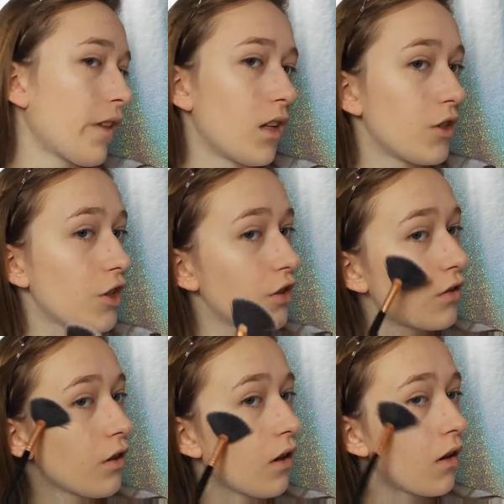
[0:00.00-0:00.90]
And
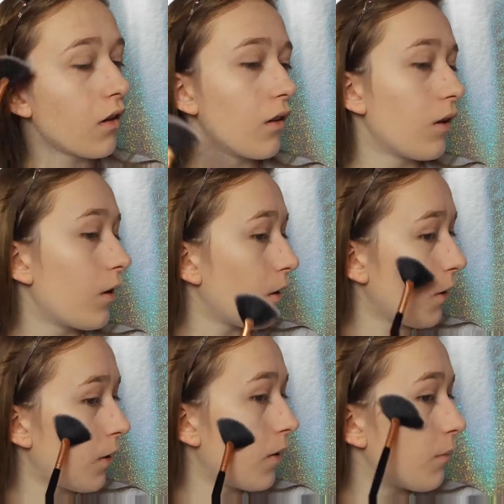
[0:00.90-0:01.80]
just
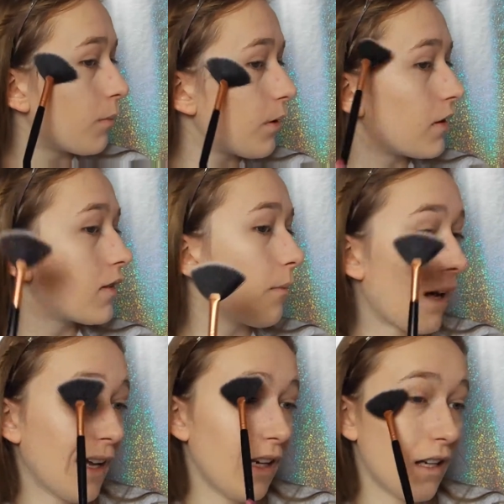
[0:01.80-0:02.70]
put some
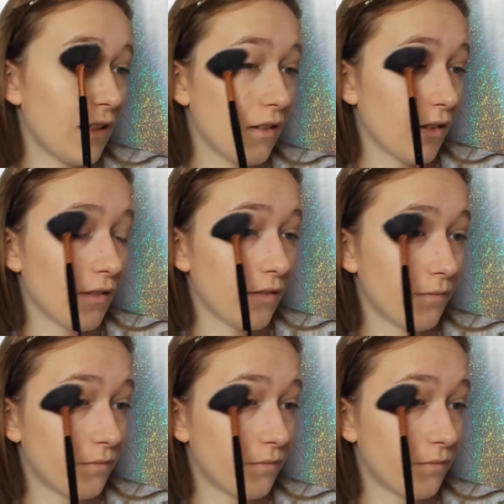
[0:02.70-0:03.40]
highlight on.